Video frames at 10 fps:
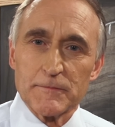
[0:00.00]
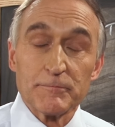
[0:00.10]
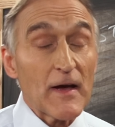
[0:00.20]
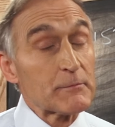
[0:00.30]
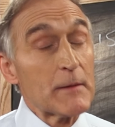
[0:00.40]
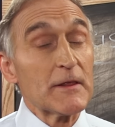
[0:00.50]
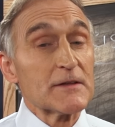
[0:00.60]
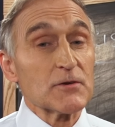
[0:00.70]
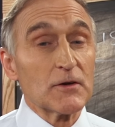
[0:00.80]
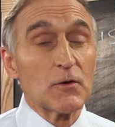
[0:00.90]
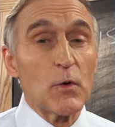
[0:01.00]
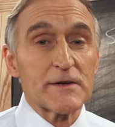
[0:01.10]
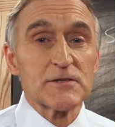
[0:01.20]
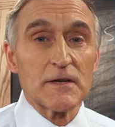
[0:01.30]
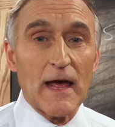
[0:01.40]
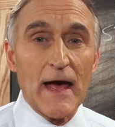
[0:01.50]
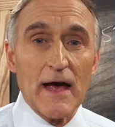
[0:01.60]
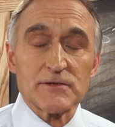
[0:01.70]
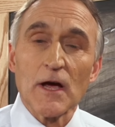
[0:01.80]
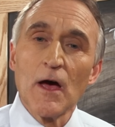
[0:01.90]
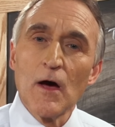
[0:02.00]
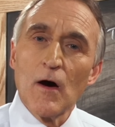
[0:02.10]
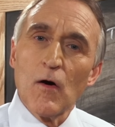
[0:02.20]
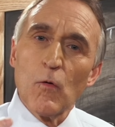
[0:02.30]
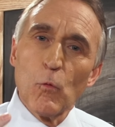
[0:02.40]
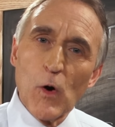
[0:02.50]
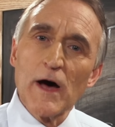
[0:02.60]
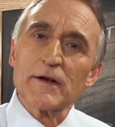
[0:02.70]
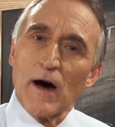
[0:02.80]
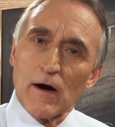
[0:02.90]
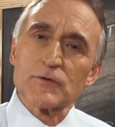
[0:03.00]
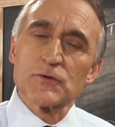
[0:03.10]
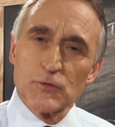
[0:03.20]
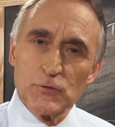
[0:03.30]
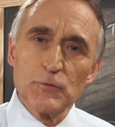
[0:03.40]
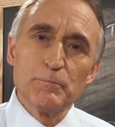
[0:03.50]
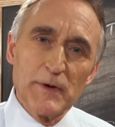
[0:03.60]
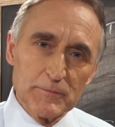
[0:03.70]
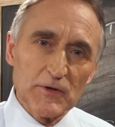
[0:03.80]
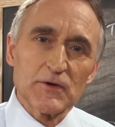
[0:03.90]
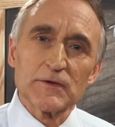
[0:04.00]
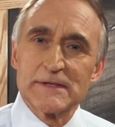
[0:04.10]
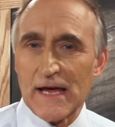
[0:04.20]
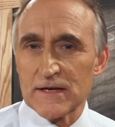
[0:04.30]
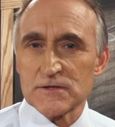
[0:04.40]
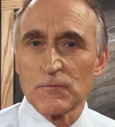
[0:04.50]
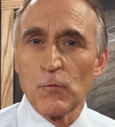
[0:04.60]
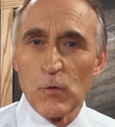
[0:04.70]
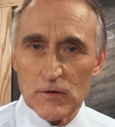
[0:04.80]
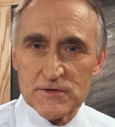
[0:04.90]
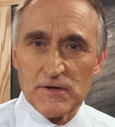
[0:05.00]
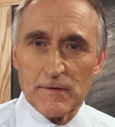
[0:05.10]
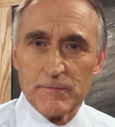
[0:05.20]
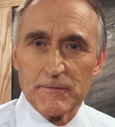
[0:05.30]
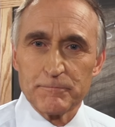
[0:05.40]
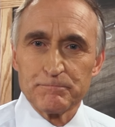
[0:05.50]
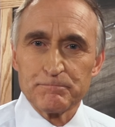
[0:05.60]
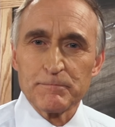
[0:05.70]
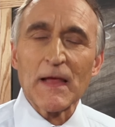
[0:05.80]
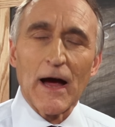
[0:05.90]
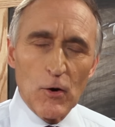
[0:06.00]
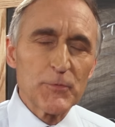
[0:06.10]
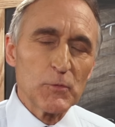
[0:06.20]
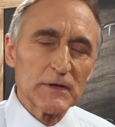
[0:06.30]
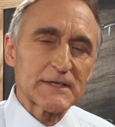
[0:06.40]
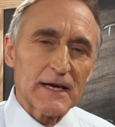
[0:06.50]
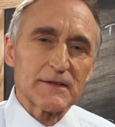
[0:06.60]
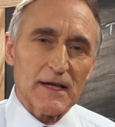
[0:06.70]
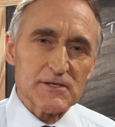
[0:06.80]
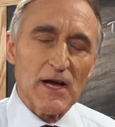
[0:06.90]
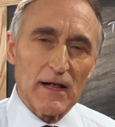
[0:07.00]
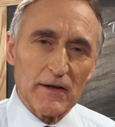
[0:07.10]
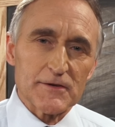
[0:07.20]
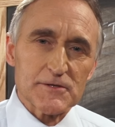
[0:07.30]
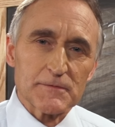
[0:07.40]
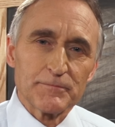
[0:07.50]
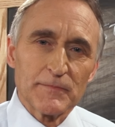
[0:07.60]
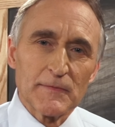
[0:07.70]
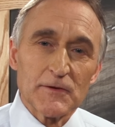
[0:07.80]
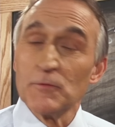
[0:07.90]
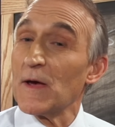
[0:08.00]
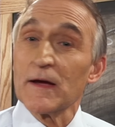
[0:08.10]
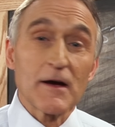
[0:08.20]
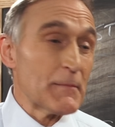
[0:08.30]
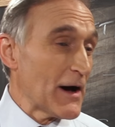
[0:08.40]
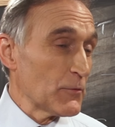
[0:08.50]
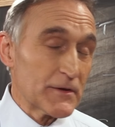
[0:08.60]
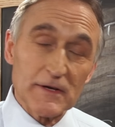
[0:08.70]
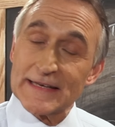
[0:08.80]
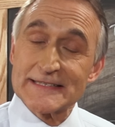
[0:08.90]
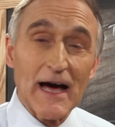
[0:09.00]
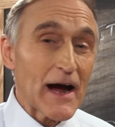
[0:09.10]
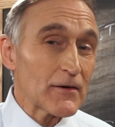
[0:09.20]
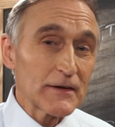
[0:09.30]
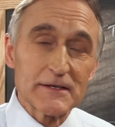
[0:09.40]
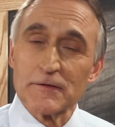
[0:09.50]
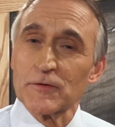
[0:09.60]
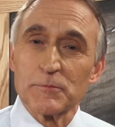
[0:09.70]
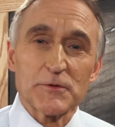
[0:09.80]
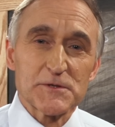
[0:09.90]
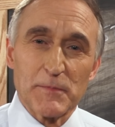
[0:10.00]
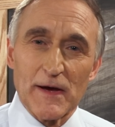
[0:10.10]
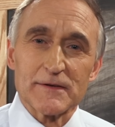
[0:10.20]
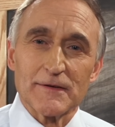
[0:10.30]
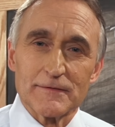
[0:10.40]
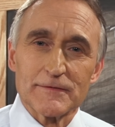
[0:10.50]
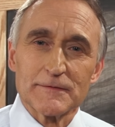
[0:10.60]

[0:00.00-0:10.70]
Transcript: In fact, maybe that's a good question to ask. What are true biblical days of worship? I hope you will take that challenge. You may come out with an entirely different perspective.